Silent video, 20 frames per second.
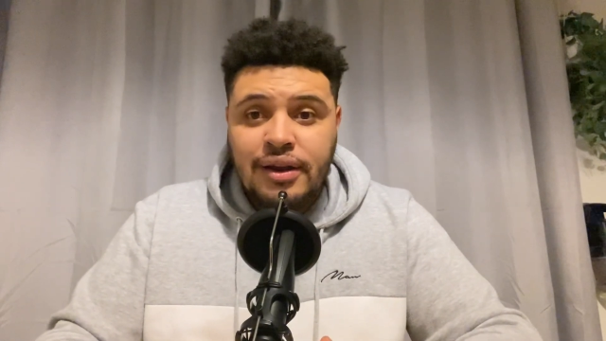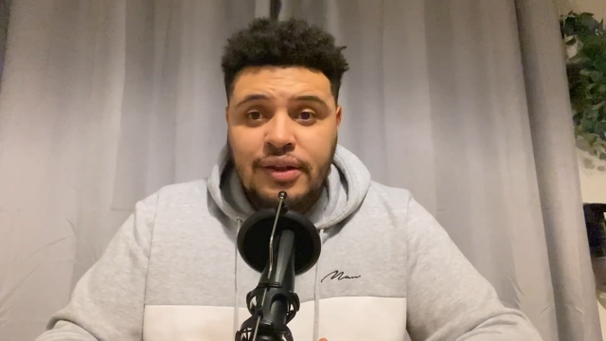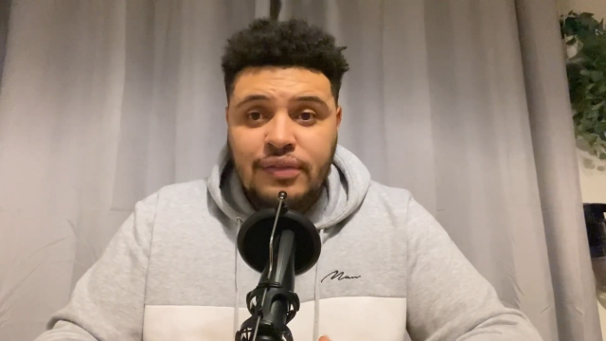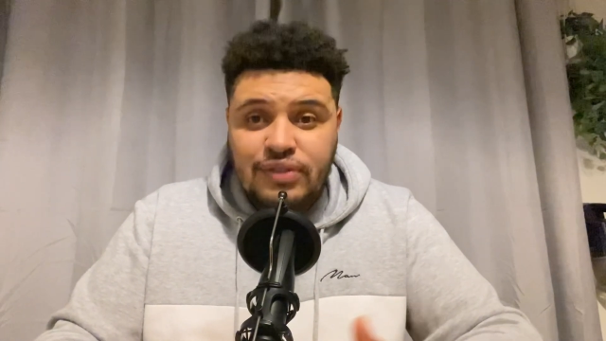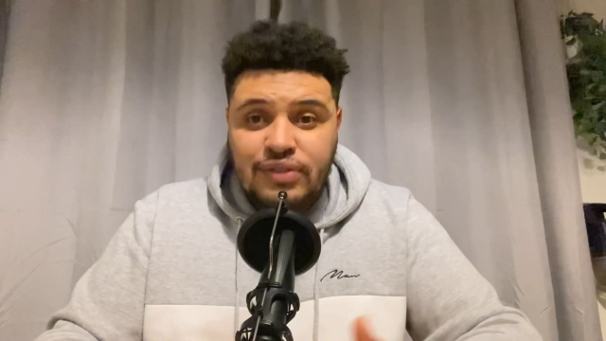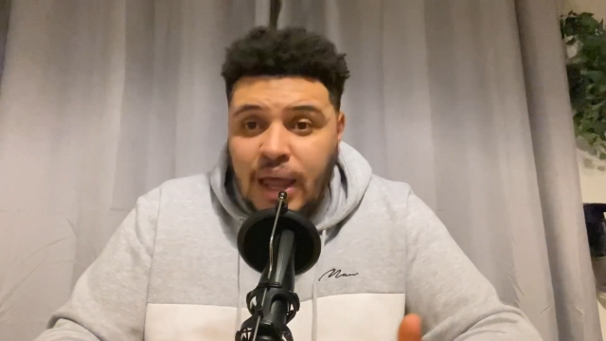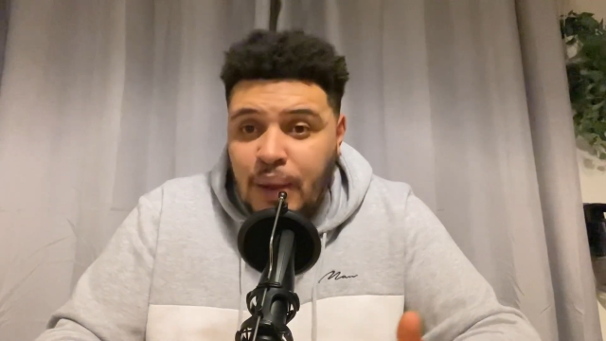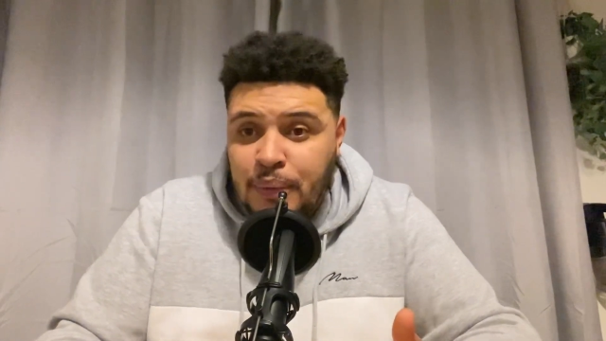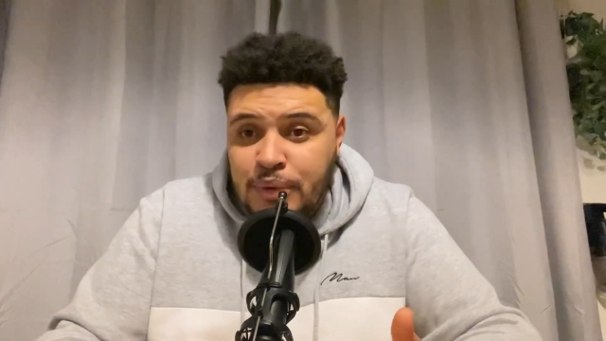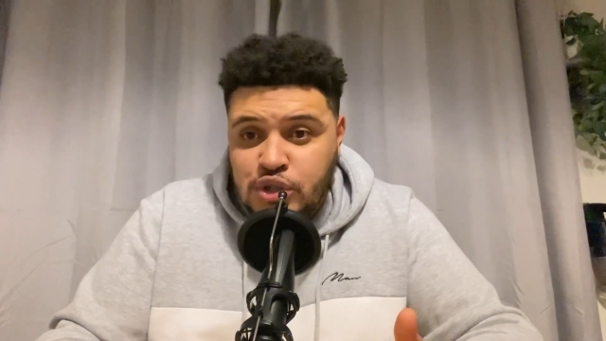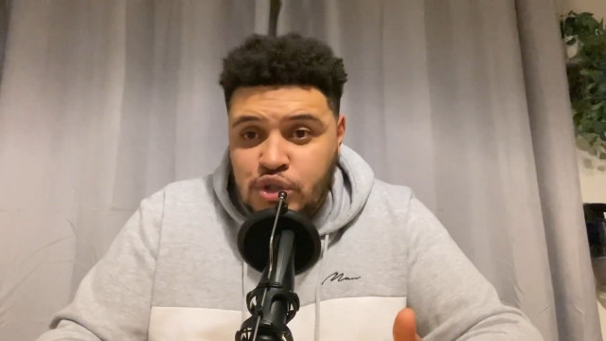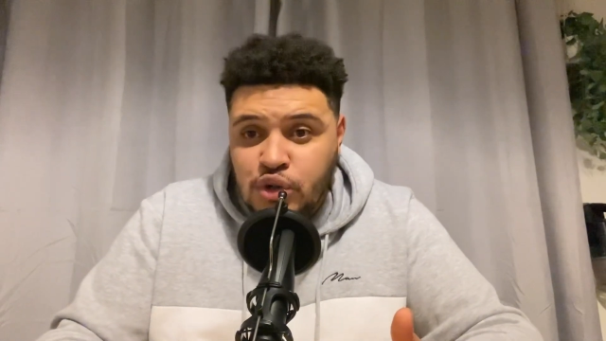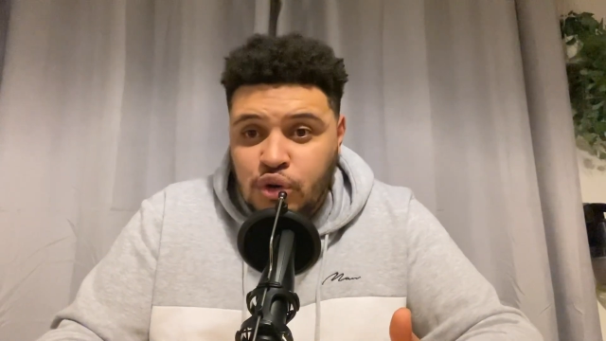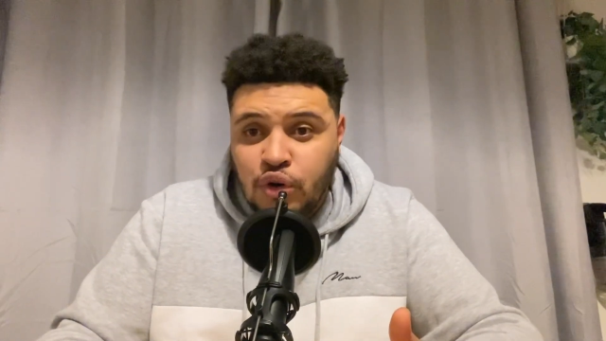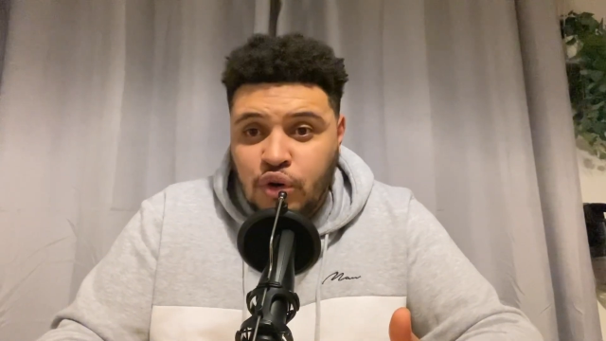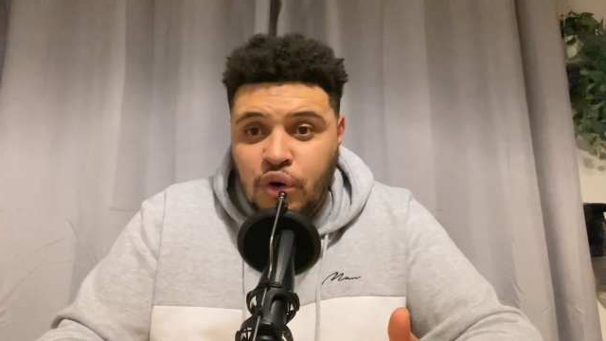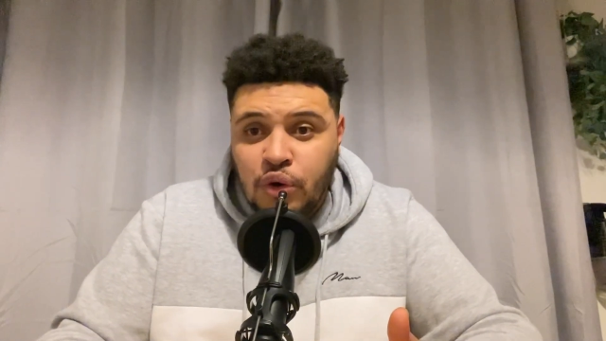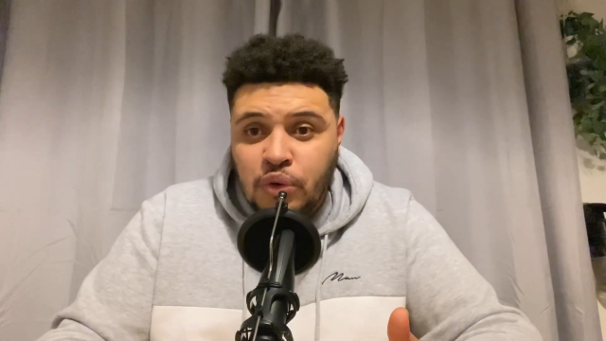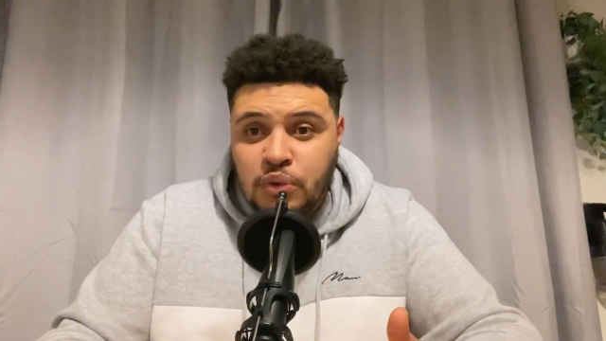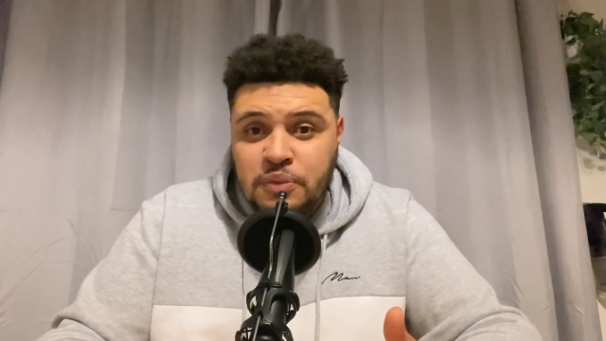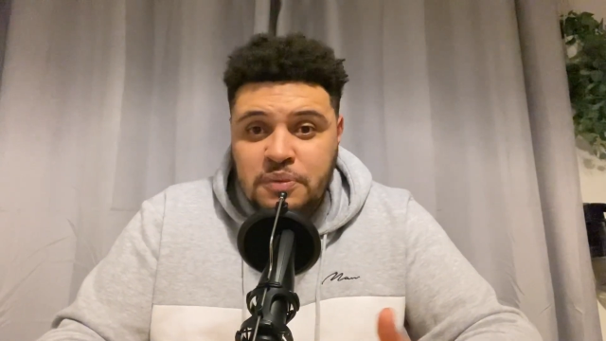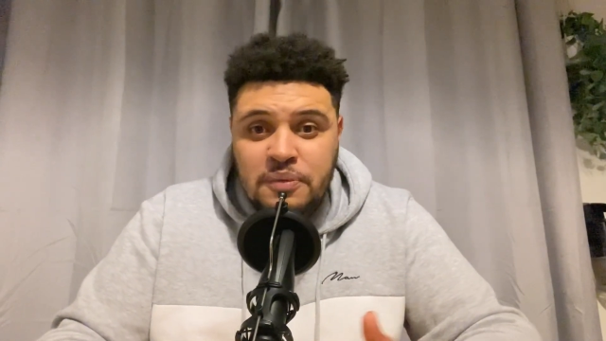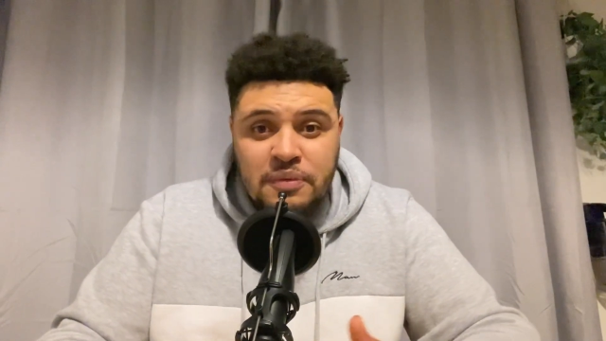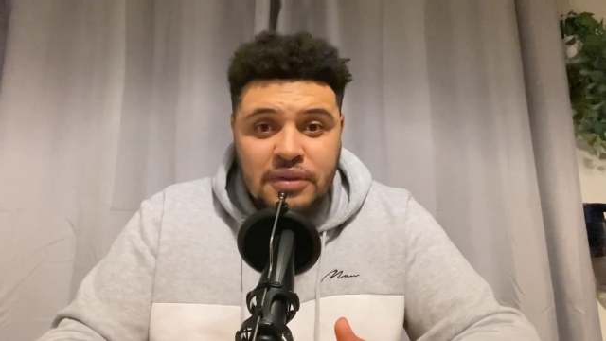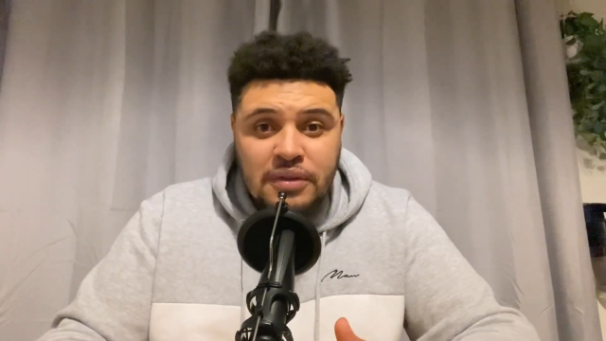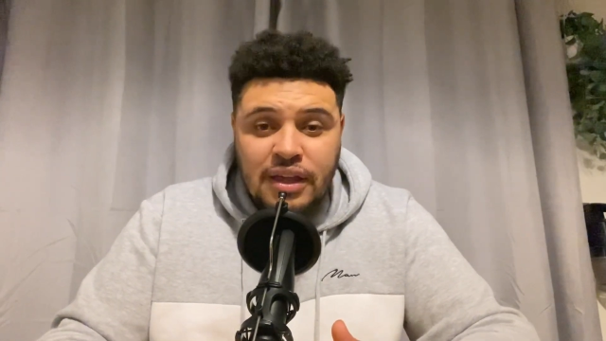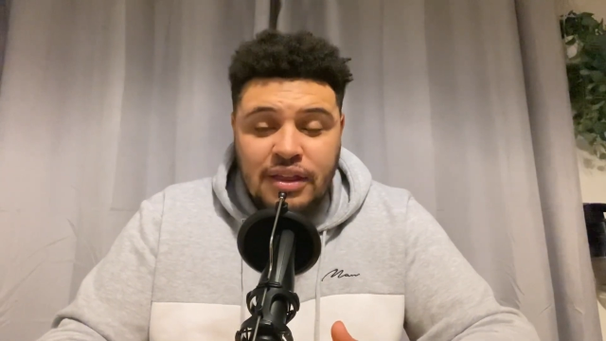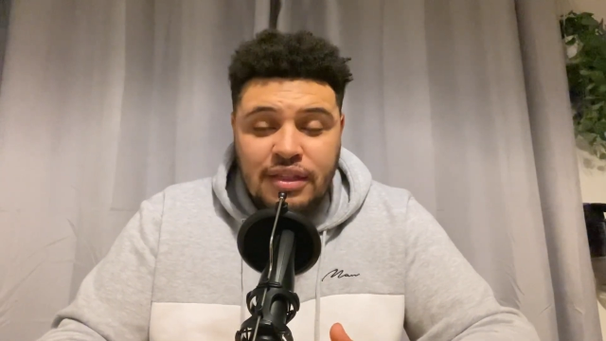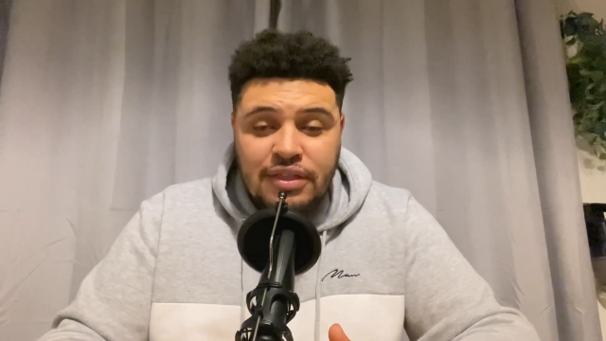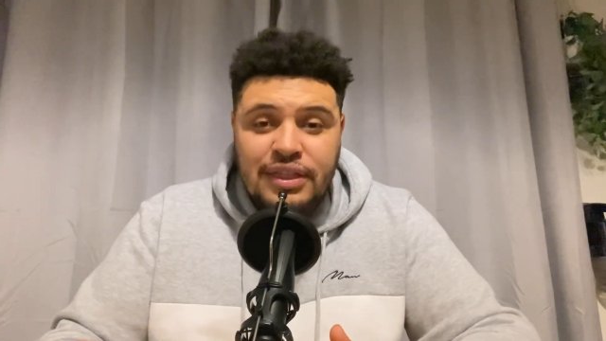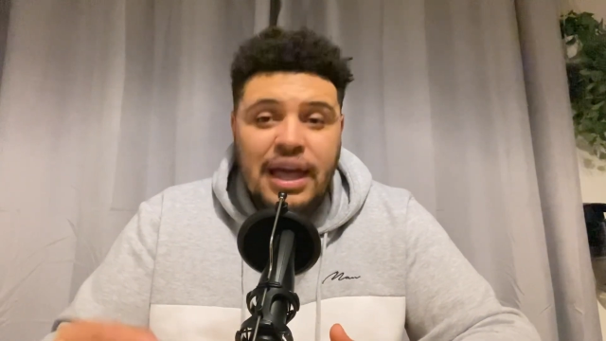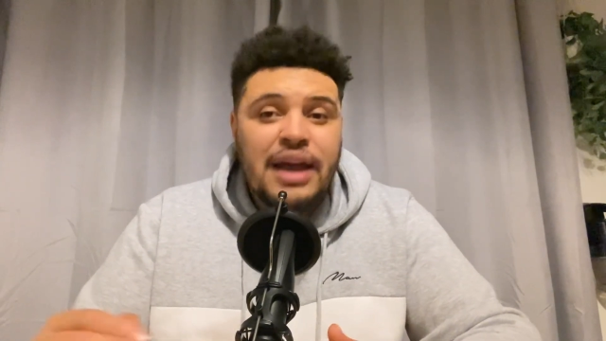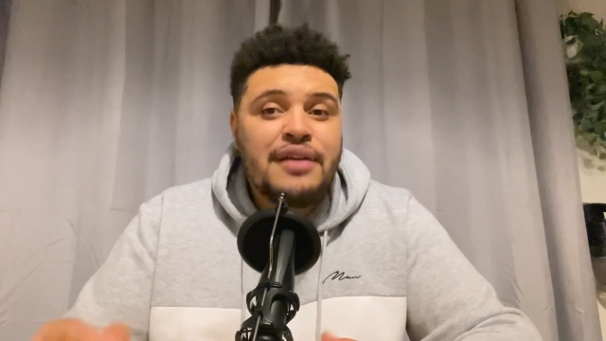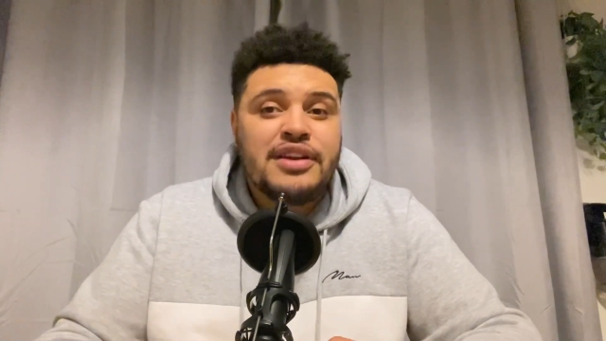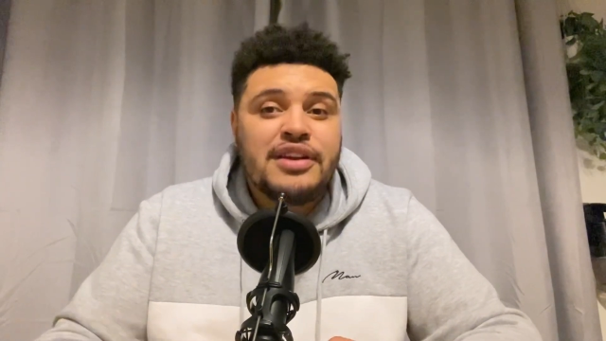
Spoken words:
Now it's your call. They're